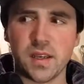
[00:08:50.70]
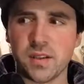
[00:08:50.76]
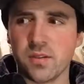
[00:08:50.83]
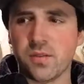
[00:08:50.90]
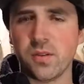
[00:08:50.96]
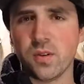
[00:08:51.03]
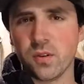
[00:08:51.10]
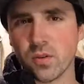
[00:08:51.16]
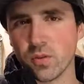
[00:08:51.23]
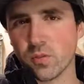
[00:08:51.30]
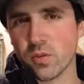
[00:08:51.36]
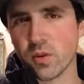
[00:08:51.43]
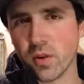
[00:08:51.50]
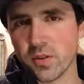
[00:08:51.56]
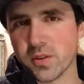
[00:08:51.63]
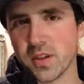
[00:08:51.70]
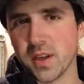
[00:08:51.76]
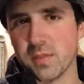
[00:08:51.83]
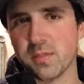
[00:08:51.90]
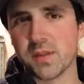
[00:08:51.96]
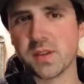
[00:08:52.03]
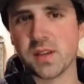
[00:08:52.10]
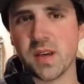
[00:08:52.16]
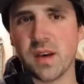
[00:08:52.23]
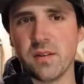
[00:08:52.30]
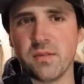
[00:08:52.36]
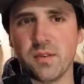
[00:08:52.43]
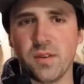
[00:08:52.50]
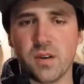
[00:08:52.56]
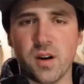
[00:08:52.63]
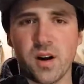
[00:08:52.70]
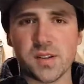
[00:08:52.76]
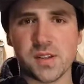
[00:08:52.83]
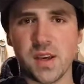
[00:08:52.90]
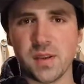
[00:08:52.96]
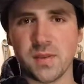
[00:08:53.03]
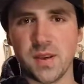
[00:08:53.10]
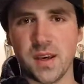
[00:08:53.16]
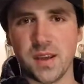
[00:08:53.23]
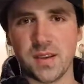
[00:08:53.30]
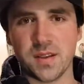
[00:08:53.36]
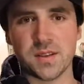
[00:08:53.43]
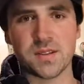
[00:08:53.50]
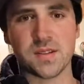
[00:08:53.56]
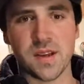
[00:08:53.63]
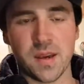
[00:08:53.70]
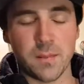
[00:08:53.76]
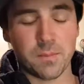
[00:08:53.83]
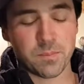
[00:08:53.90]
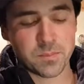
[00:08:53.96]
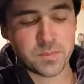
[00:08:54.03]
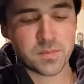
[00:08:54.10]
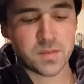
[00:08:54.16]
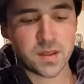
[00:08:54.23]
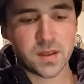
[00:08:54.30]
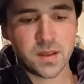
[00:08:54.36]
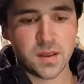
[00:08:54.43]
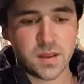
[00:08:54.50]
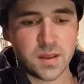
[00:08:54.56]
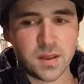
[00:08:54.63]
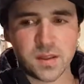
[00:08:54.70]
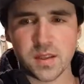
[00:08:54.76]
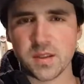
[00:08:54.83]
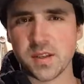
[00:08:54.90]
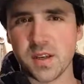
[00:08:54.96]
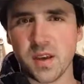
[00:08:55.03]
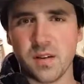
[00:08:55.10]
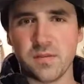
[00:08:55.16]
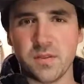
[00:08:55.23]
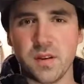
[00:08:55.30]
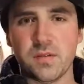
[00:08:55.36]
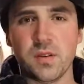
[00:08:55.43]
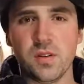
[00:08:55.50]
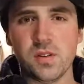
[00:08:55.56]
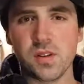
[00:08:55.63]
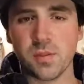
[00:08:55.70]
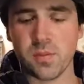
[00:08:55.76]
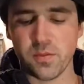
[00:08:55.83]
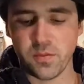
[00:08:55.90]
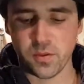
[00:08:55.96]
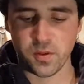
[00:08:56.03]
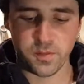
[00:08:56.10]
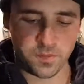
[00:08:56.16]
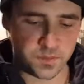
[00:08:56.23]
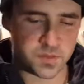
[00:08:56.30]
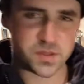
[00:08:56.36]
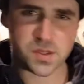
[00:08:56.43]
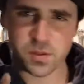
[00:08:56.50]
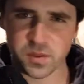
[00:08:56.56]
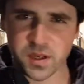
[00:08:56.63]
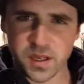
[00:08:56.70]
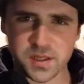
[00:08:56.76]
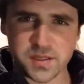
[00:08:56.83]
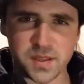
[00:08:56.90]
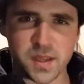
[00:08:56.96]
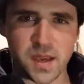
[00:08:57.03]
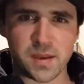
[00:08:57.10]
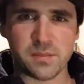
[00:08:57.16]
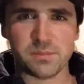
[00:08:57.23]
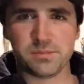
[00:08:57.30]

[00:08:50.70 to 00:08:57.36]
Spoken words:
few little pro tips for you guys out there that have never used it before. So we'll get into that.